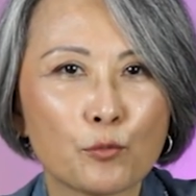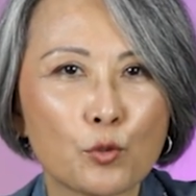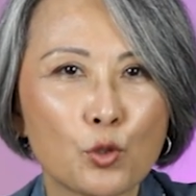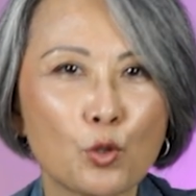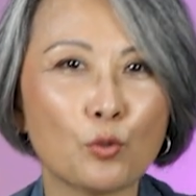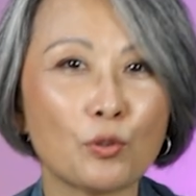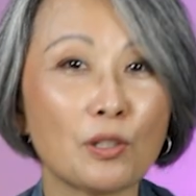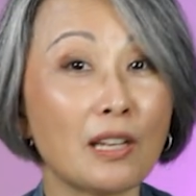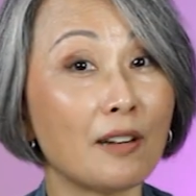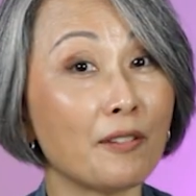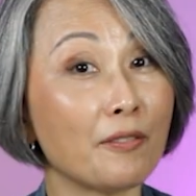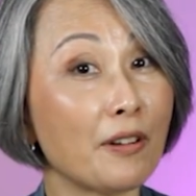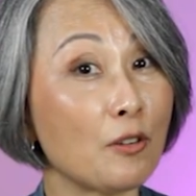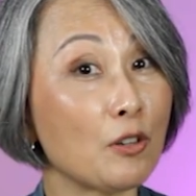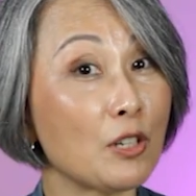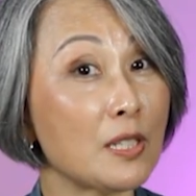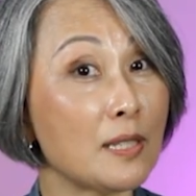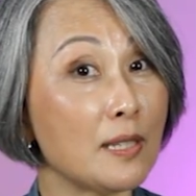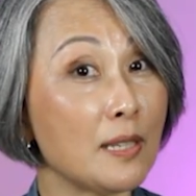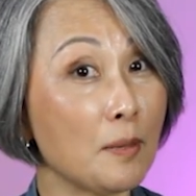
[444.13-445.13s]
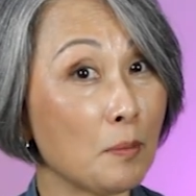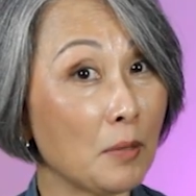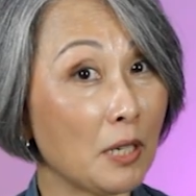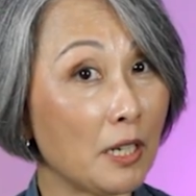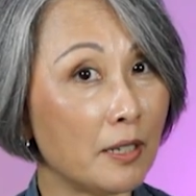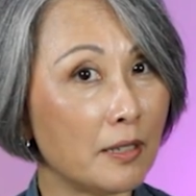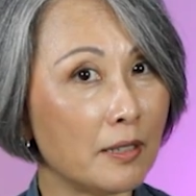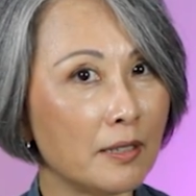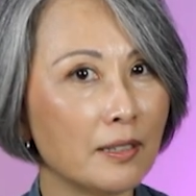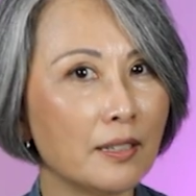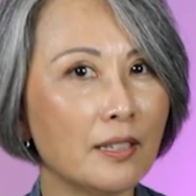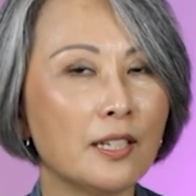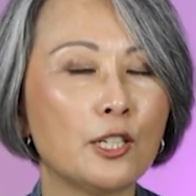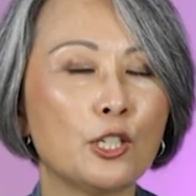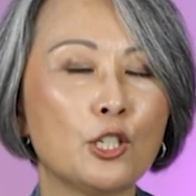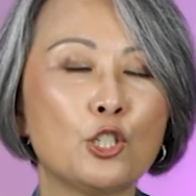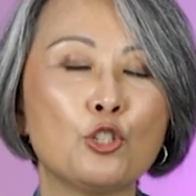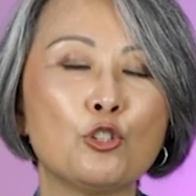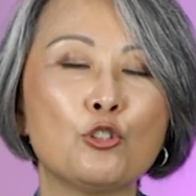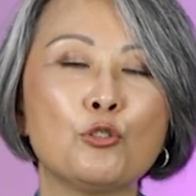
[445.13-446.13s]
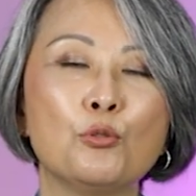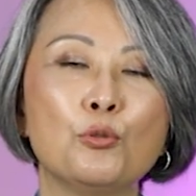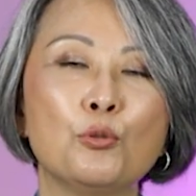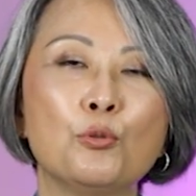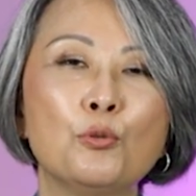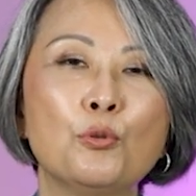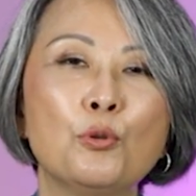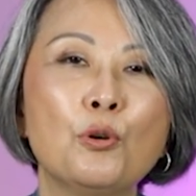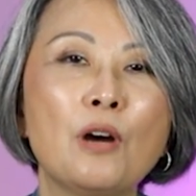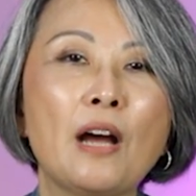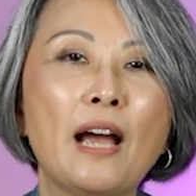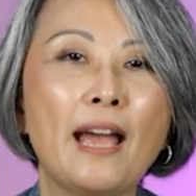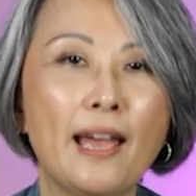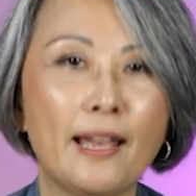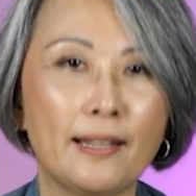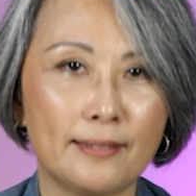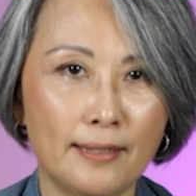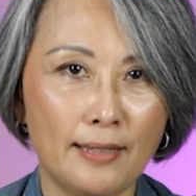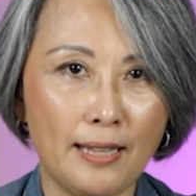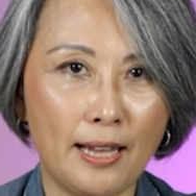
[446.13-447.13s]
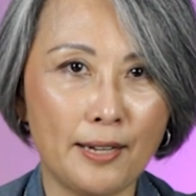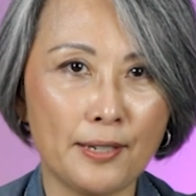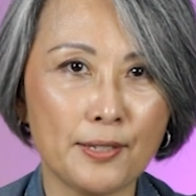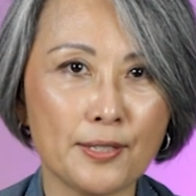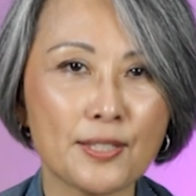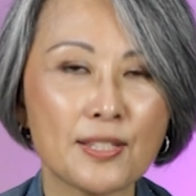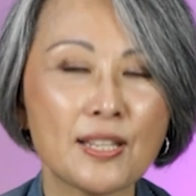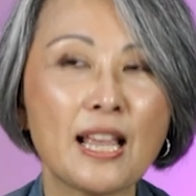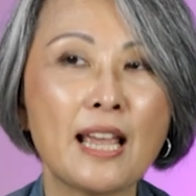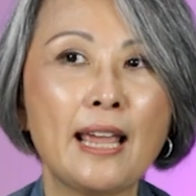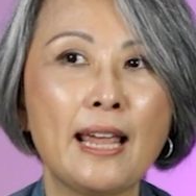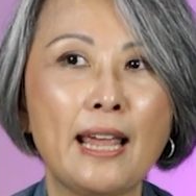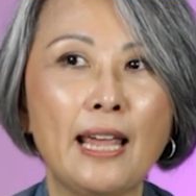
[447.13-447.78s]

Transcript: So they are very similar to headlines.